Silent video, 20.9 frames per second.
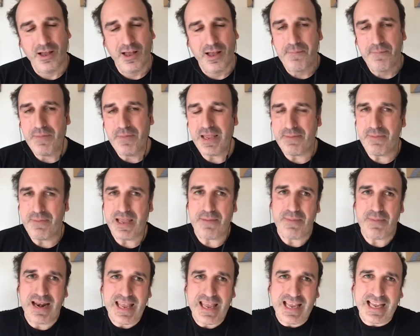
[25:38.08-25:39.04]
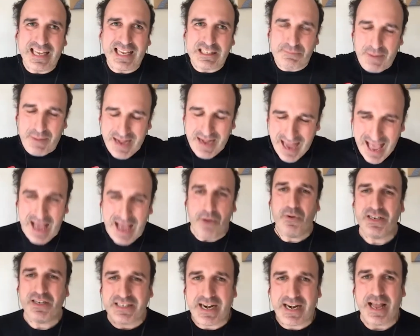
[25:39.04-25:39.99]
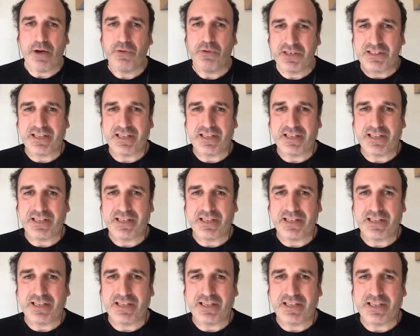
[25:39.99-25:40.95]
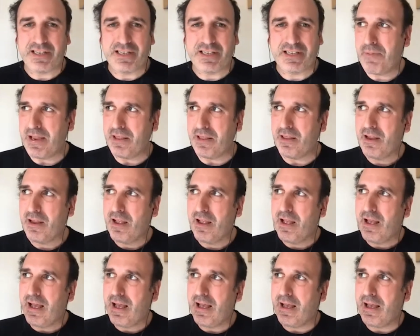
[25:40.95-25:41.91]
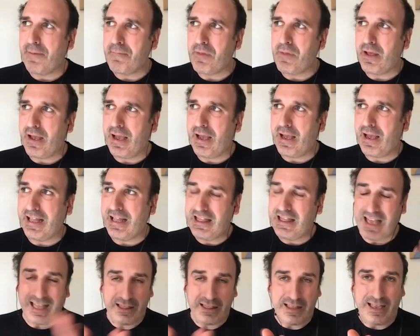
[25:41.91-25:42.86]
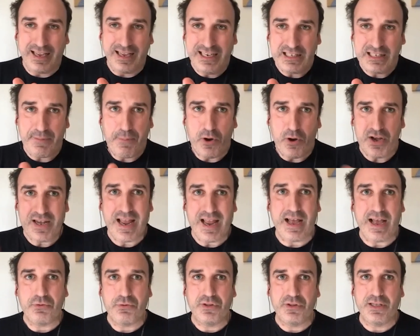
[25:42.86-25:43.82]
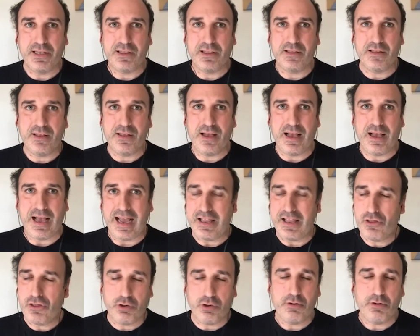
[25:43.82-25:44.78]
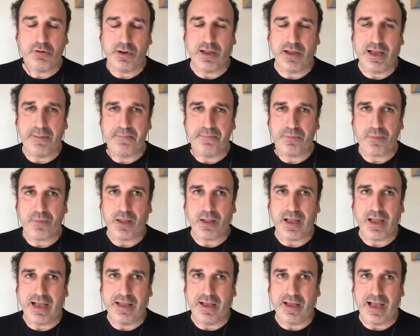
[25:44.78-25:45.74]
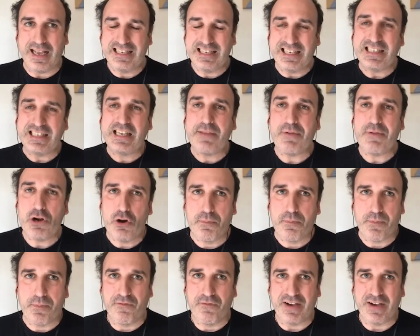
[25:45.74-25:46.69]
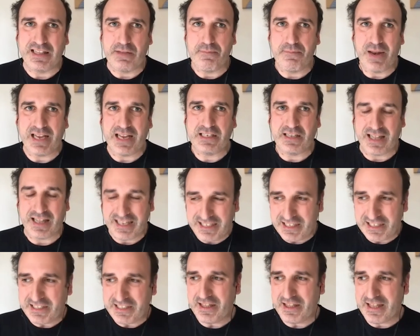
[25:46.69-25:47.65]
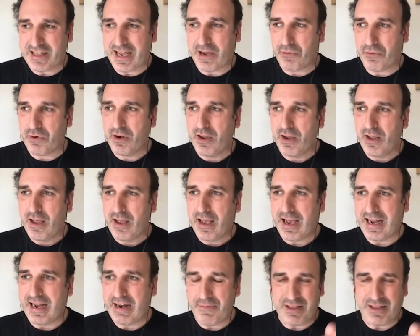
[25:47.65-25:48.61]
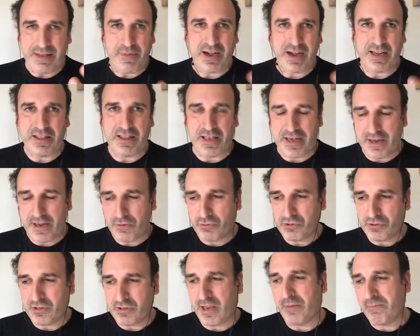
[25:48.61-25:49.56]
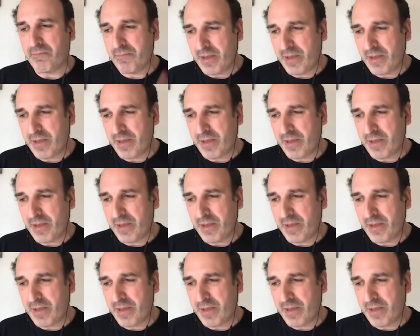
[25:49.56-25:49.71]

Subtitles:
Me and Malika have spent hours and hours trying to highlight. I've been it's a point now that I don't. I just given up on fighting Brexit. I just sit down and every time I read the news, say,